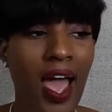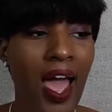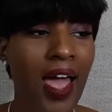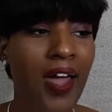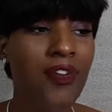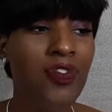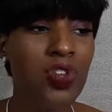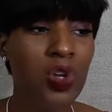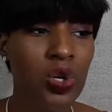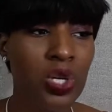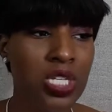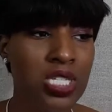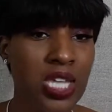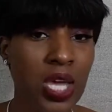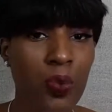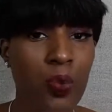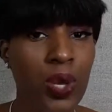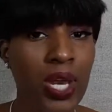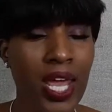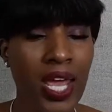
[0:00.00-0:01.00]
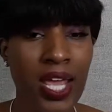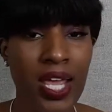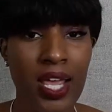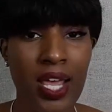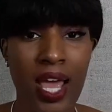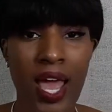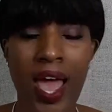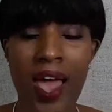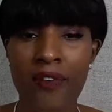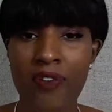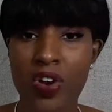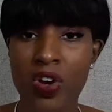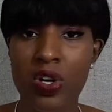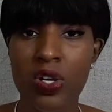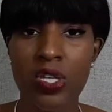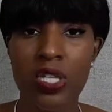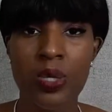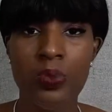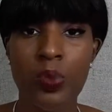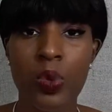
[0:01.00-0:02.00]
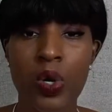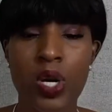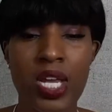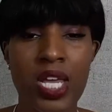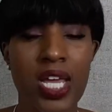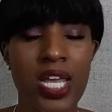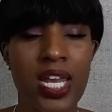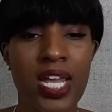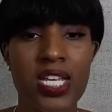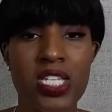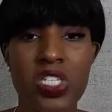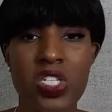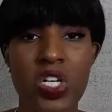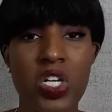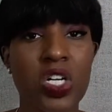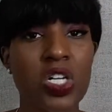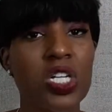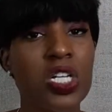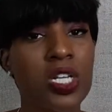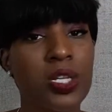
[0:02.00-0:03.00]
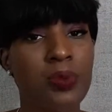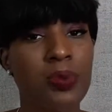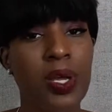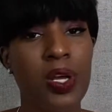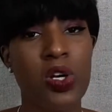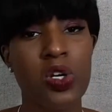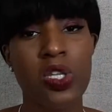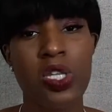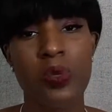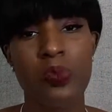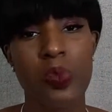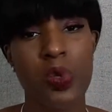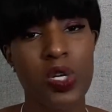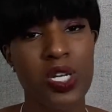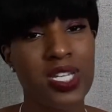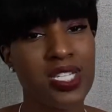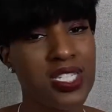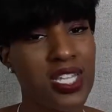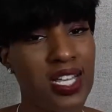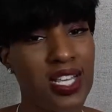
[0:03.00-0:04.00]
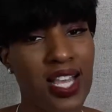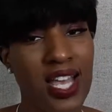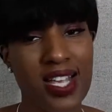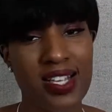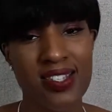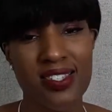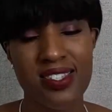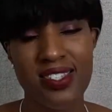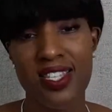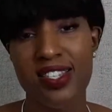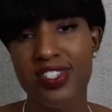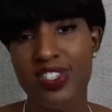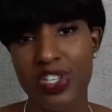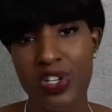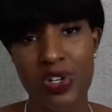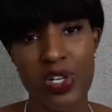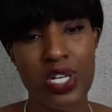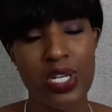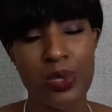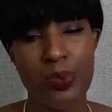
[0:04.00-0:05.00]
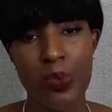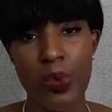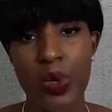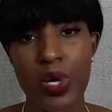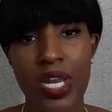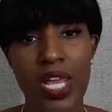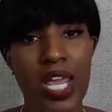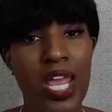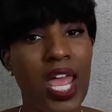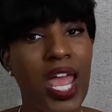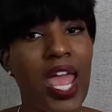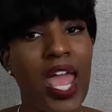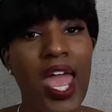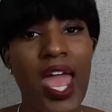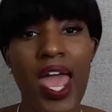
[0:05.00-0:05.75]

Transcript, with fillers: I've noticed that when I have an early morning and I start my early mornings at like 6:30 in the morning